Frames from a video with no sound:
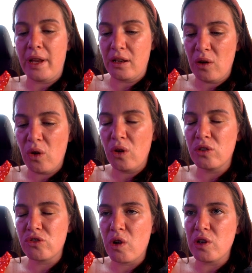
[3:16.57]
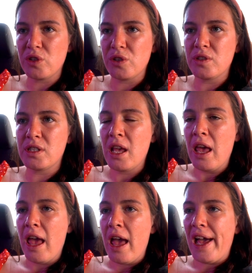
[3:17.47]
like long trousers
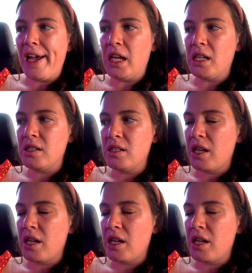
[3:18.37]
and